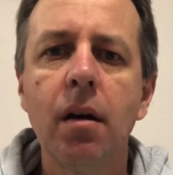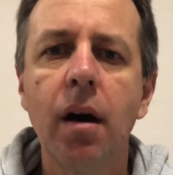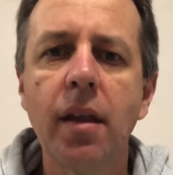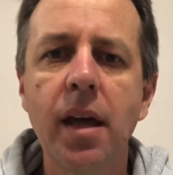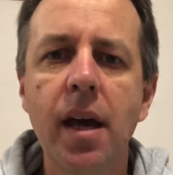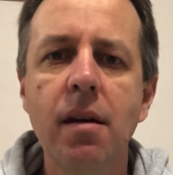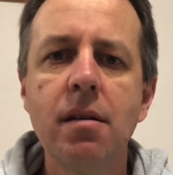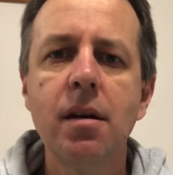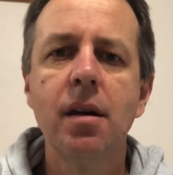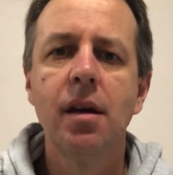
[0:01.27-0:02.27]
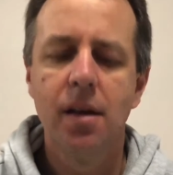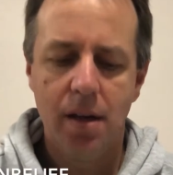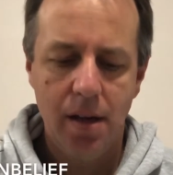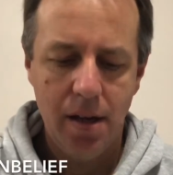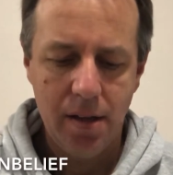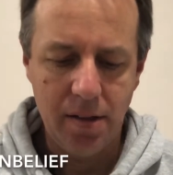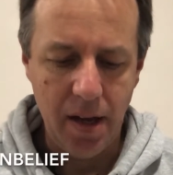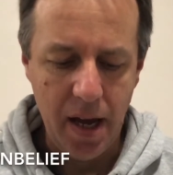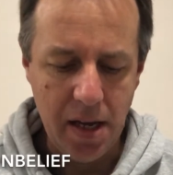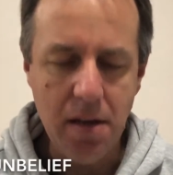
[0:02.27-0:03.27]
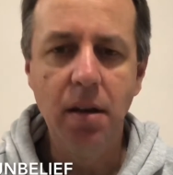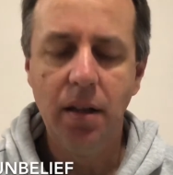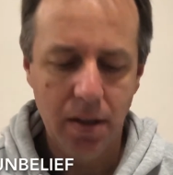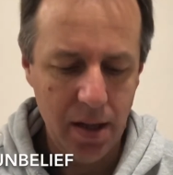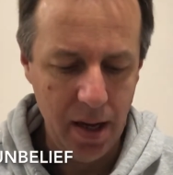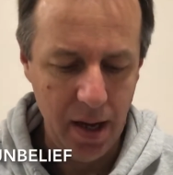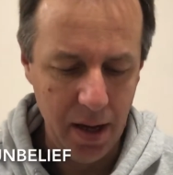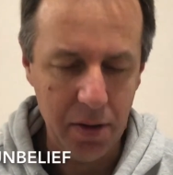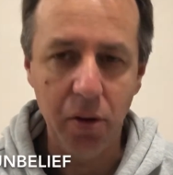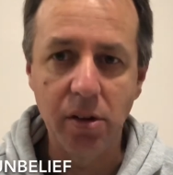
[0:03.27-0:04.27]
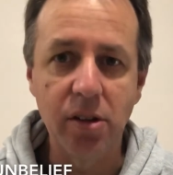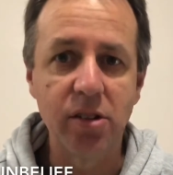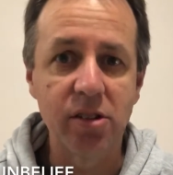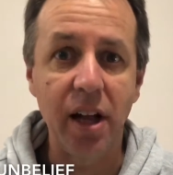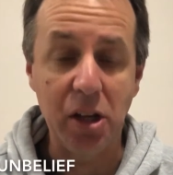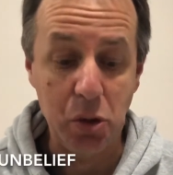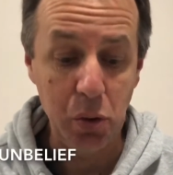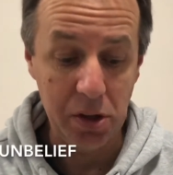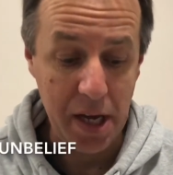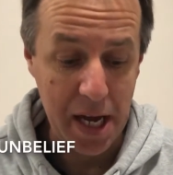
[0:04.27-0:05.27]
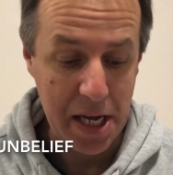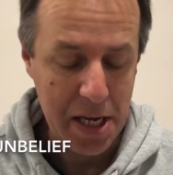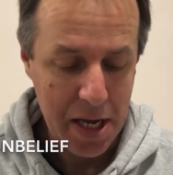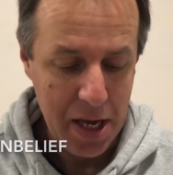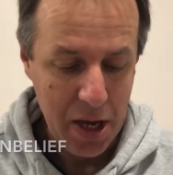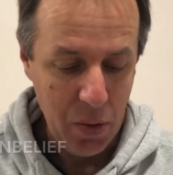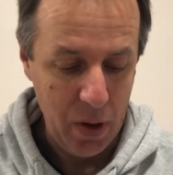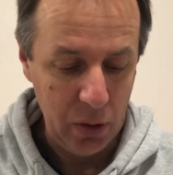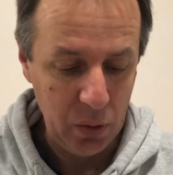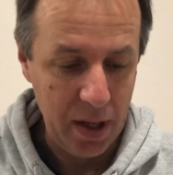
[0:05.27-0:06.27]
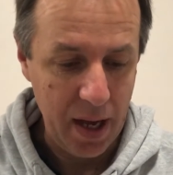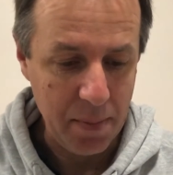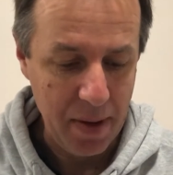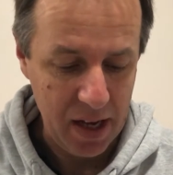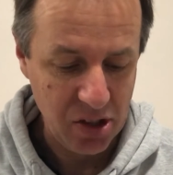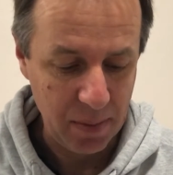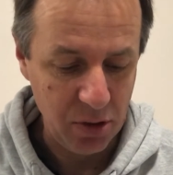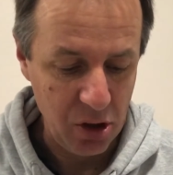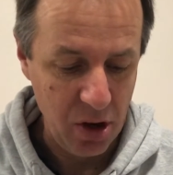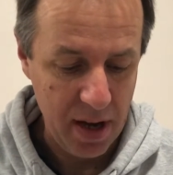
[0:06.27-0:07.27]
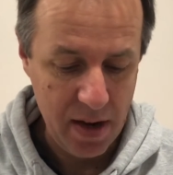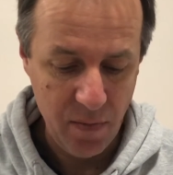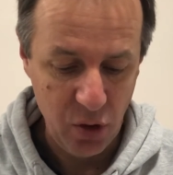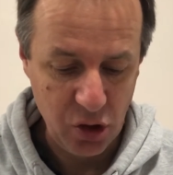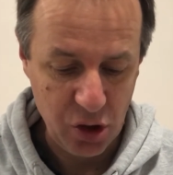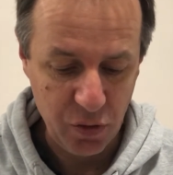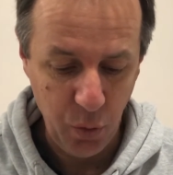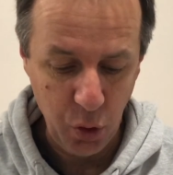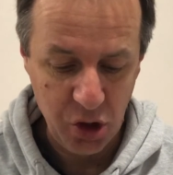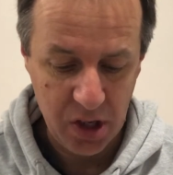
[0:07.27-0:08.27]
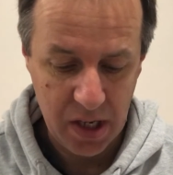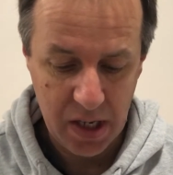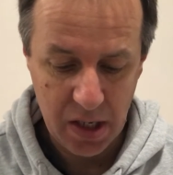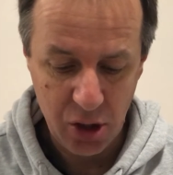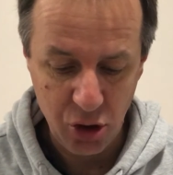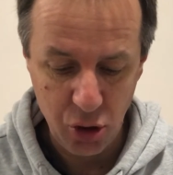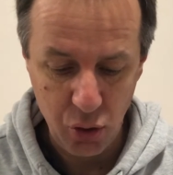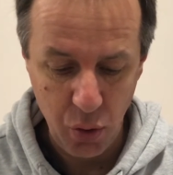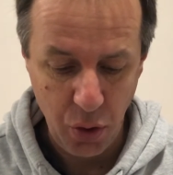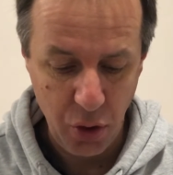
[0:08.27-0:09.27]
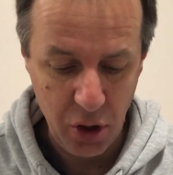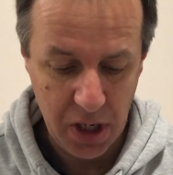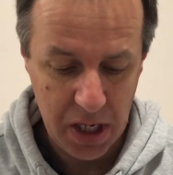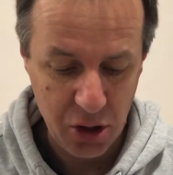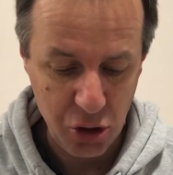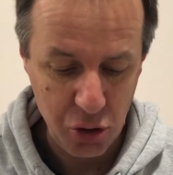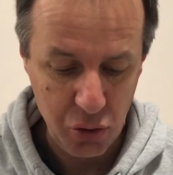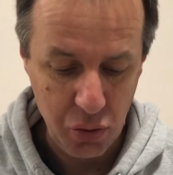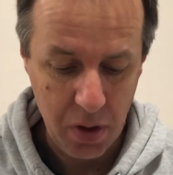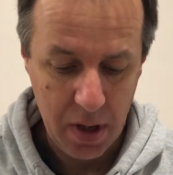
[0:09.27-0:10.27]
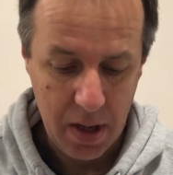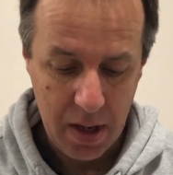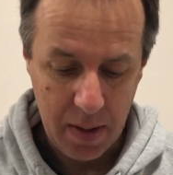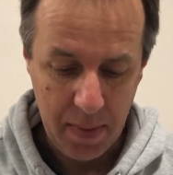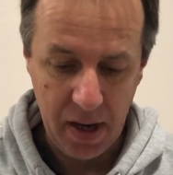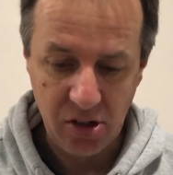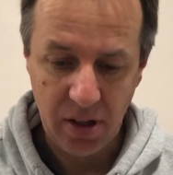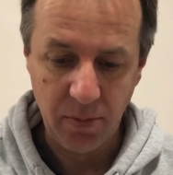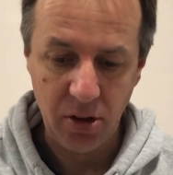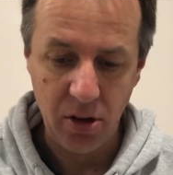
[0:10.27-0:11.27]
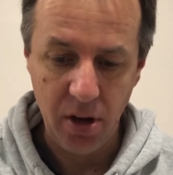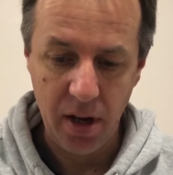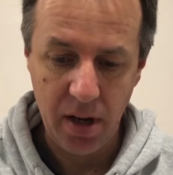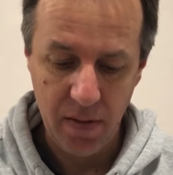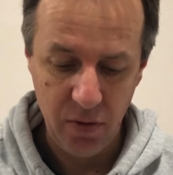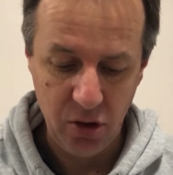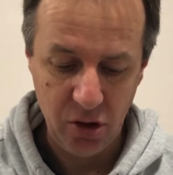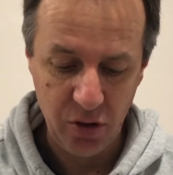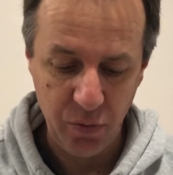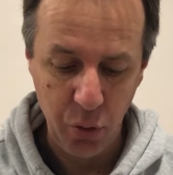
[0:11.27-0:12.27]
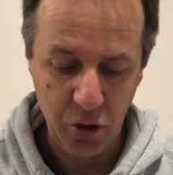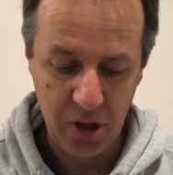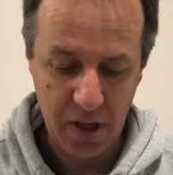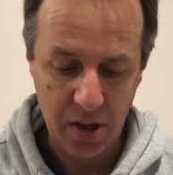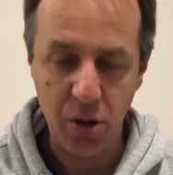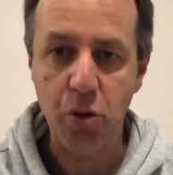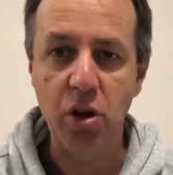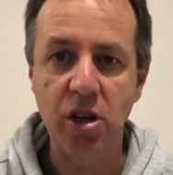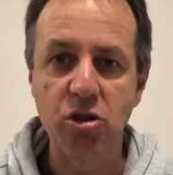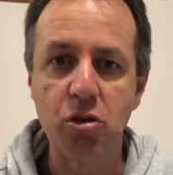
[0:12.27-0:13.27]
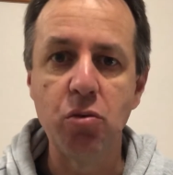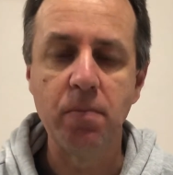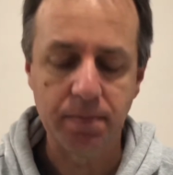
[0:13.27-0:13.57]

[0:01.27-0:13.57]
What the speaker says: Hi there. Today, on this slightly cooler day, we're looking at Mark chapter 9, verses 14 to 32. Mark chapter 9, verses 14 to 32.